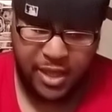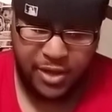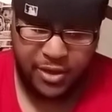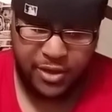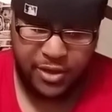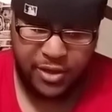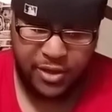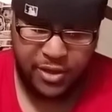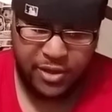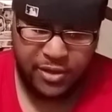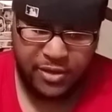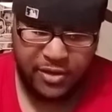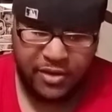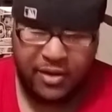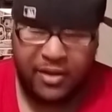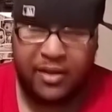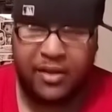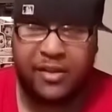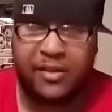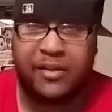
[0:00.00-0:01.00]
And now
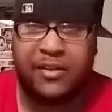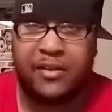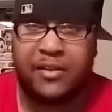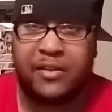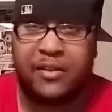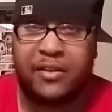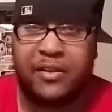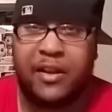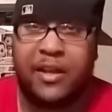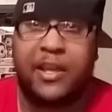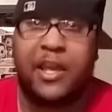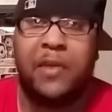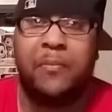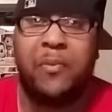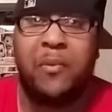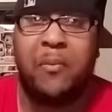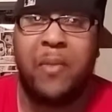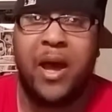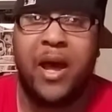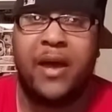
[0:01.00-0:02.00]

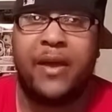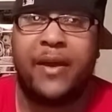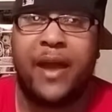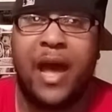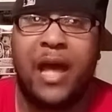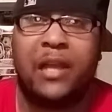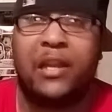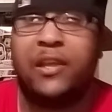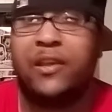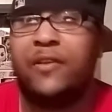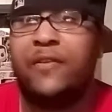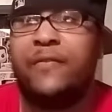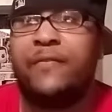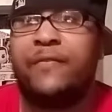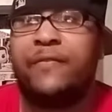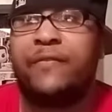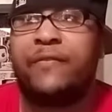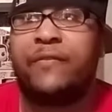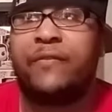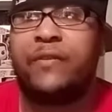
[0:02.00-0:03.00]
keep in mind, I
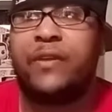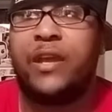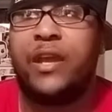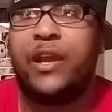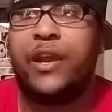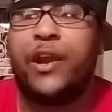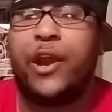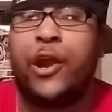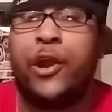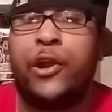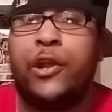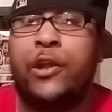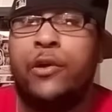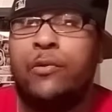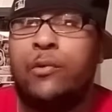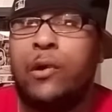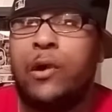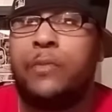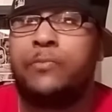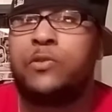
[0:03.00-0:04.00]
live in an
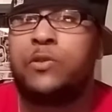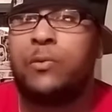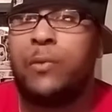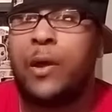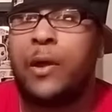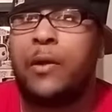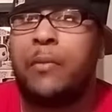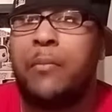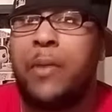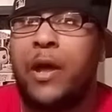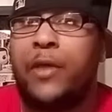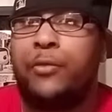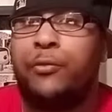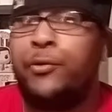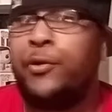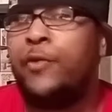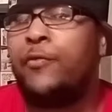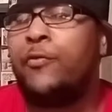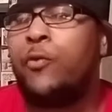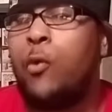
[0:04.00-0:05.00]
area where I'm surrounded by
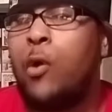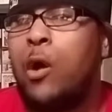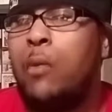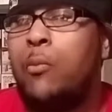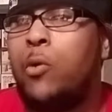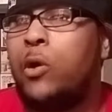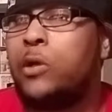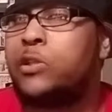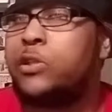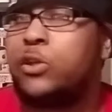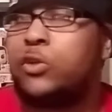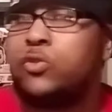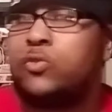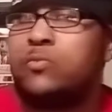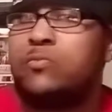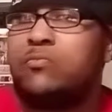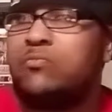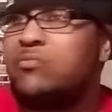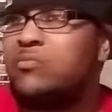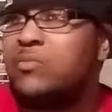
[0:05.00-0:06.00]
three different Walmarts in a
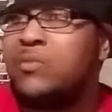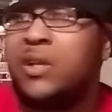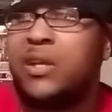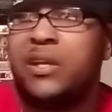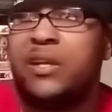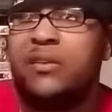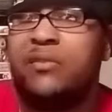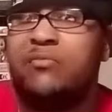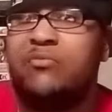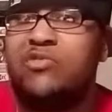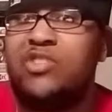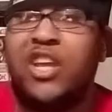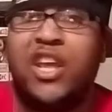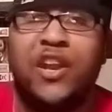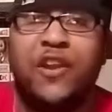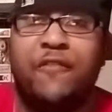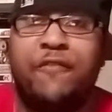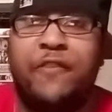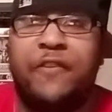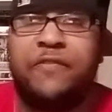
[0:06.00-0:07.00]

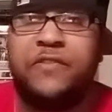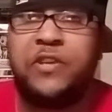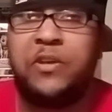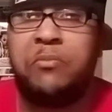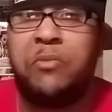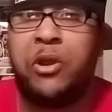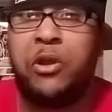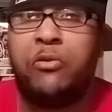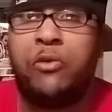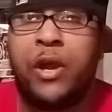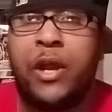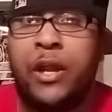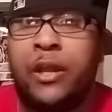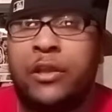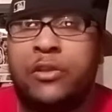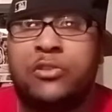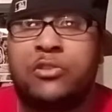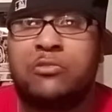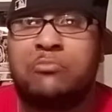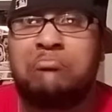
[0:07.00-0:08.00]
10 to 15 minute
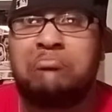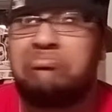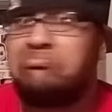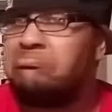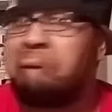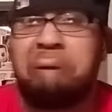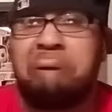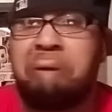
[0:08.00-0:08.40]
radius.